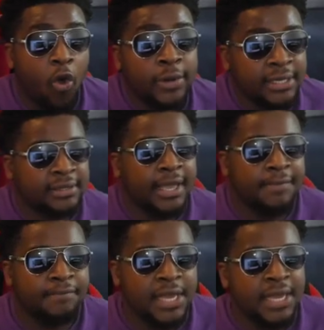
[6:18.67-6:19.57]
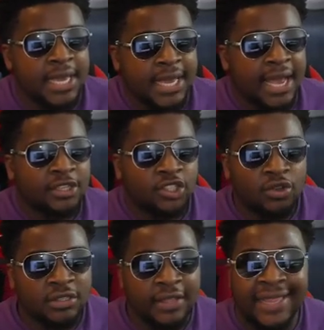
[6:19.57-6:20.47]
On the same beat, he got his
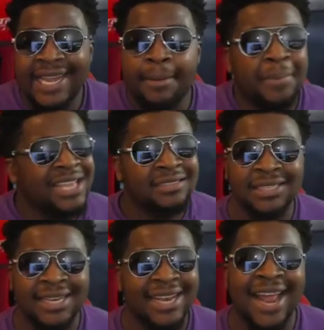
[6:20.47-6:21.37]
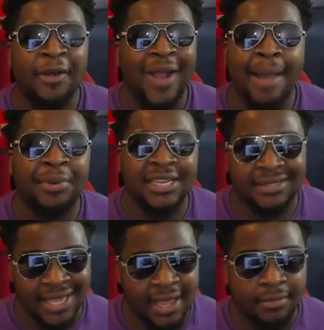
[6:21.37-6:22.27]
own sound. Basically, they're not rapping the
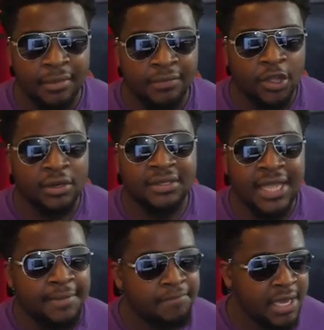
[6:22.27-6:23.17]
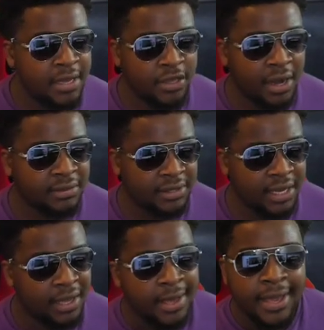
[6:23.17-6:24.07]
same. They're on the same beat, you know what I'm
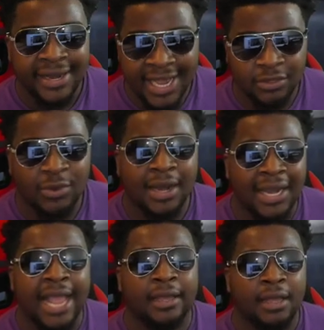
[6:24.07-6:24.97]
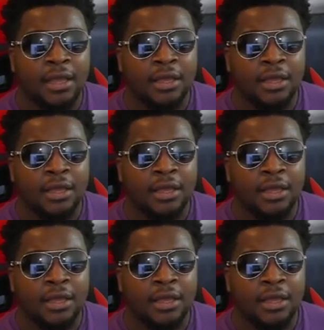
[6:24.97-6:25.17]
saying? And that's what I like.